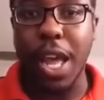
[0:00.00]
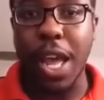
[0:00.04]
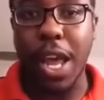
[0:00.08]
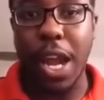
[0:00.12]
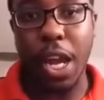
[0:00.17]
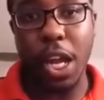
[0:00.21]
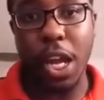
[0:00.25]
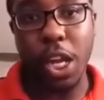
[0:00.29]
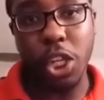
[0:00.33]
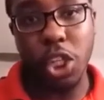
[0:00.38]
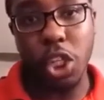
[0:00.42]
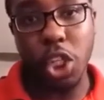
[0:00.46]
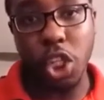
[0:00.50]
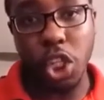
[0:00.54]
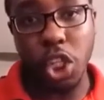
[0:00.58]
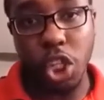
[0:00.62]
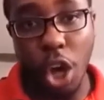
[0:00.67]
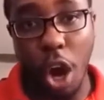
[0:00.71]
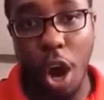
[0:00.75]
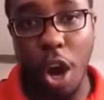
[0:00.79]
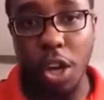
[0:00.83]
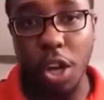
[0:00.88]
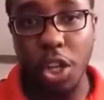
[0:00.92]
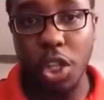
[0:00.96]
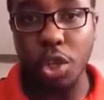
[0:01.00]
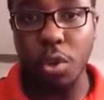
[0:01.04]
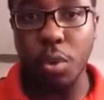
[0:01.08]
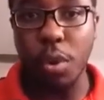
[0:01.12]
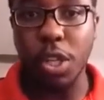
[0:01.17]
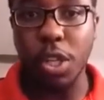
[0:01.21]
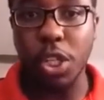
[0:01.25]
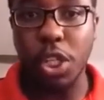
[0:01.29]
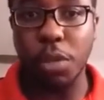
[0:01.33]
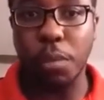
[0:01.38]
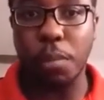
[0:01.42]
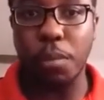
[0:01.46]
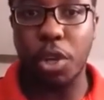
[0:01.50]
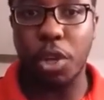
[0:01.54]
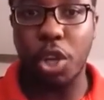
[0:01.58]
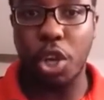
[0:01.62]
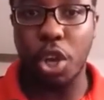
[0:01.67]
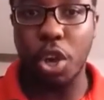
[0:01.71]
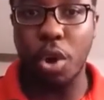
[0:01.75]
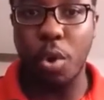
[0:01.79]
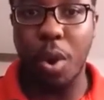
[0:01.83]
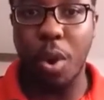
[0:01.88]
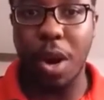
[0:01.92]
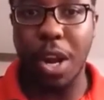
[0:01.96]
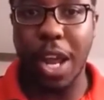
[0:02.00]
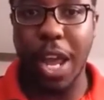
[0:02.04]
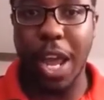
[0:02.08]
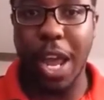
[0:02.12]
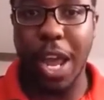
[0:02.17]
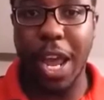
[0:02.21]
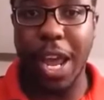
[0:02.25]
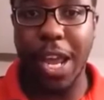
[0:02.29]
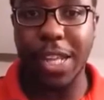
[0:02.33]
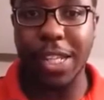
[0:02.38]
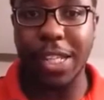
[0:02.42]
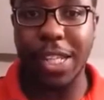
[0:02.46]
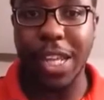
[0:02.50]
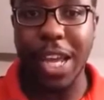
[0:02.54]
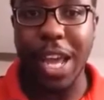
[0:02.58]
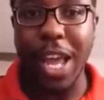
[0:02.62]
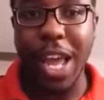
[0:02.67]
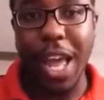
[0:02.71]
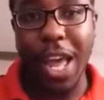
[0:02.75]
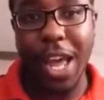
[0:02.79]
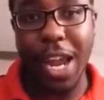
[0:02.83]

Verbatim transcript: and I gotta start doing some Q&As